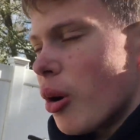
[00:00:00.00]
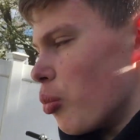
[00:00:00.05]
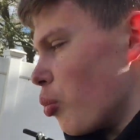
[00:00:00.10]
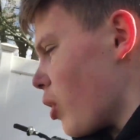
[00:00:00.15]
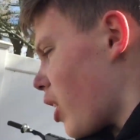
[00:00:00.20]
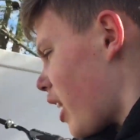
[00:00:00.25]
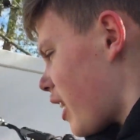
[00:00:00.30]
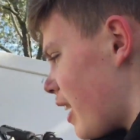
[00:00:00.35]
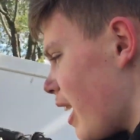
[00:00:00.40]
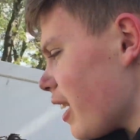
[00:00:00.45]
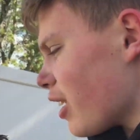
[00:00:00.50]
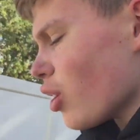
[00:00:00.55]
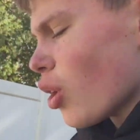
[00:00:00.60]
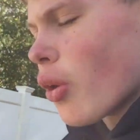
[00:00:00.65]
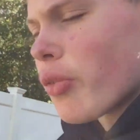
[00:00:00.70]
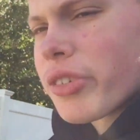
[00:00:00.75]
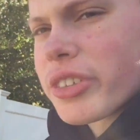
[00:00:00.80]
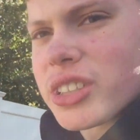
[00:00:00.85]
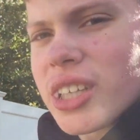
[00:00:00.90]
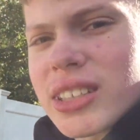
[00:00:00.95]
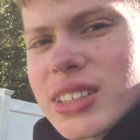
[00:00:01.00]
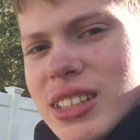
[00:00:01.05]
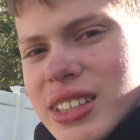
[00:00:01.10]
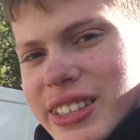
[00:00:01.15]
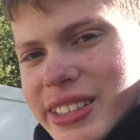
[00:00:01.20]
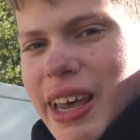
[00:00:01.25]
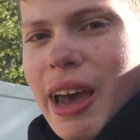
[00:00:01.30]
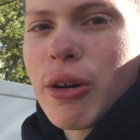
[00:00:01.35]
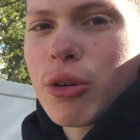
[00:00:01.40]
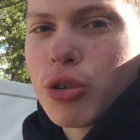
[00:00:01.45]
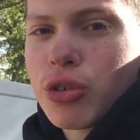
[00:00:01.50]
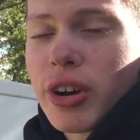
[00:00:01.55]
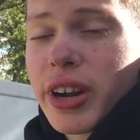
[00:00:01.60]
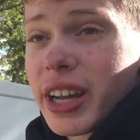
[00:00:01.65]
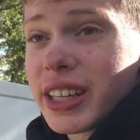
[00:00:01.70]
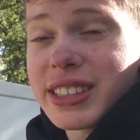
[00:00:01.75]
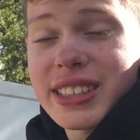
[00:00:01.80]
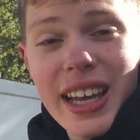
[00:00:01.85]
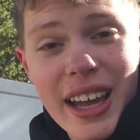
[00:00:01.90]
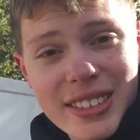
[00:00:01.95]
When I kick it over, it doesn't sound
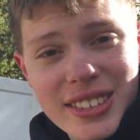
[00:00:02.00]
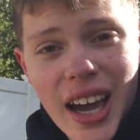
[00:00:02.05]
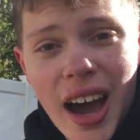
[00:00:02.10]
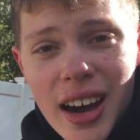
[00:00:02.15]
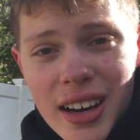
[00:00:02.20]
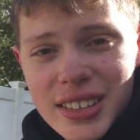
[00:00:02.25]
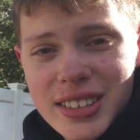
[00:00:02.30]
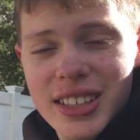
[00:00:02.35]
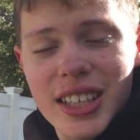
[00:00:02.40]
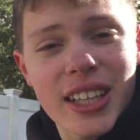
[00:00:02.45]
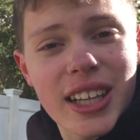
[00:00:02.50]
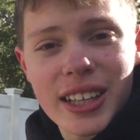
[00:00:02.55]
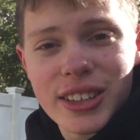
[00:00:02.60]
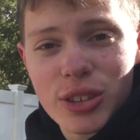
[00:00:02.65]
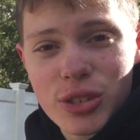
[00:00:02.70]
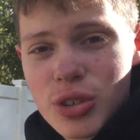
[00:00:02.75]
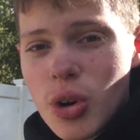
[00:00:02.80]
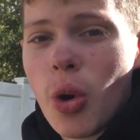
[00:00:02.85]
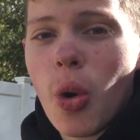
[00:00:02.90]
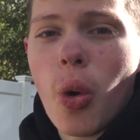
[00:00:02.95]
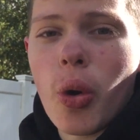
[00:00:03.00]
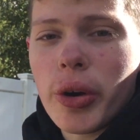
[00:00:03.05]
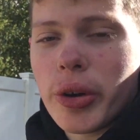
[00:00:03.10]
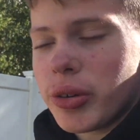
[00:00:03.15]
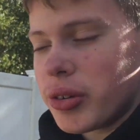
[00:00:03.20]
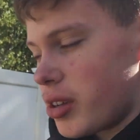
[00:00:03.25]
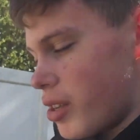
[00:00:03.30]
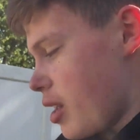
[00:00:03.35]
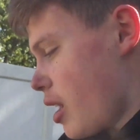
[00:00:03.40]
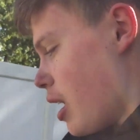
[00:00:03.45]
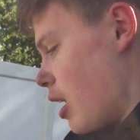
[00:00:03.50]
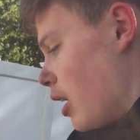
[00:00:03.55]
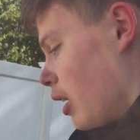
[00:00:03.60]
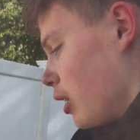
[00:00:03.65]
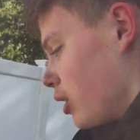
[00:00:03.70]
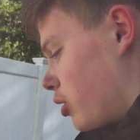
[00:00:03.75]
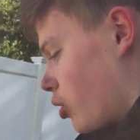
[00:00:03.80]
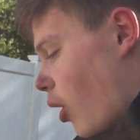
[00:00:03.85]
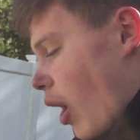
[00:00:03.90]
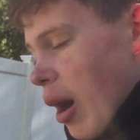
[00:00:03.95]
great. It sounds honestly like there's no oil in it.
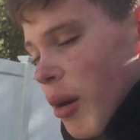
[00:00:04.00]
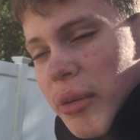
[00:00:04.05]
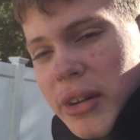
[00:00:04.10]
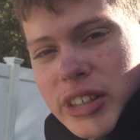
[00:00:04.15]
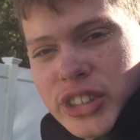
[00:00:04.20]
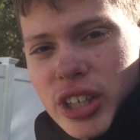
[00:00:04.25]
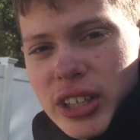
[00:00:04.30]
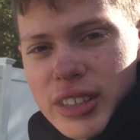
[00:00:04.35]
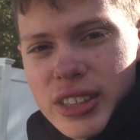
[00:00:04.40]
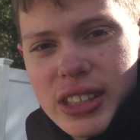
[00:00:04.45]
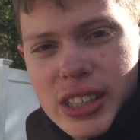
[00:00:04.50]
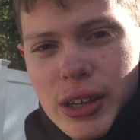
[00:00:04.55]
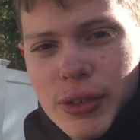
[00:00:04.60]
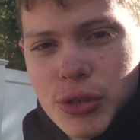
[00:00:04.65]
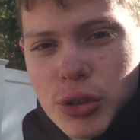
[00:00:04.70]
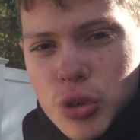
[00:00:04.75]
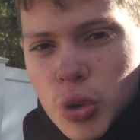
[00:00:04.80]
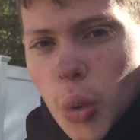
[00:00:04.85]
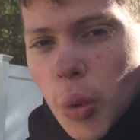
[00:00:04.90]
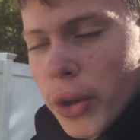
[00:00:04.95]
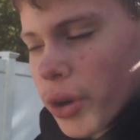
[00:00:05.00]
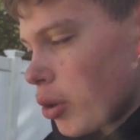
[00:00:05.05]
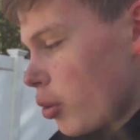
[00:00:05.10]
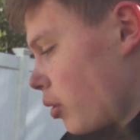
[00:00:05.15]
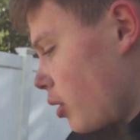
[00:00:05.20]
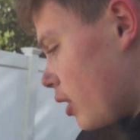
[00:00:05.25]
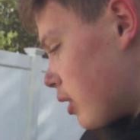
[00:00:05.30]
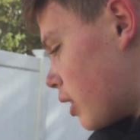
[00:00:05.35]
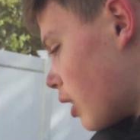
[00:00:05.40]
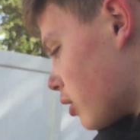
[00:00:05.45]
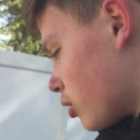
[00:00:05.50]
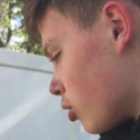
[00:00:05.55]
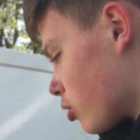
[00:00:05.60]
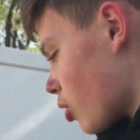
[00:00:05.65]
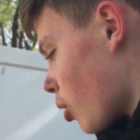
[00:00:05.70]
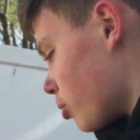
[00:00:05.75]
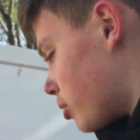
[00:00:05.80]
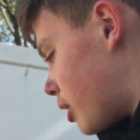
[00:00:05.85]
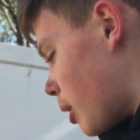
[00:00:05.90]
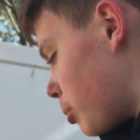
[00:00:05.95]
So I want to check to see if there's oil.
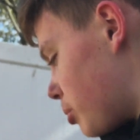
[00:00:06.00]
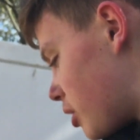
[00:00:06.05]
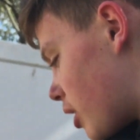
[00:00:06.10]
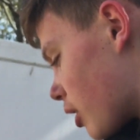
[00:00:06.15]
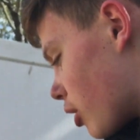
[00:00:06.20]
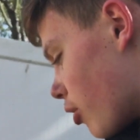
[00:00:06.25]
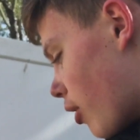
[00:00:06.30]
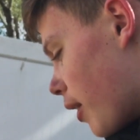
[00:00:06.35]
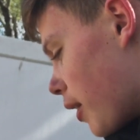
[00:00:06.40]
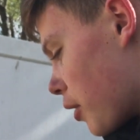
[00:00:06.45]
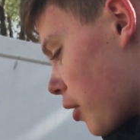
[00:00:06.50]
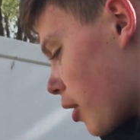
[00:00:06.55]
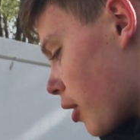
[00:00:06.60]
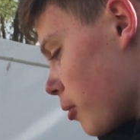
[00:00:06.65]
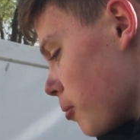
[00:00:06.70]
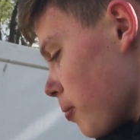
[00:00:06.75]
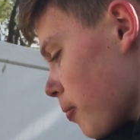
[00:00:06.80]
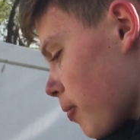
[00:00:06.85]
There's no dipstick or anything.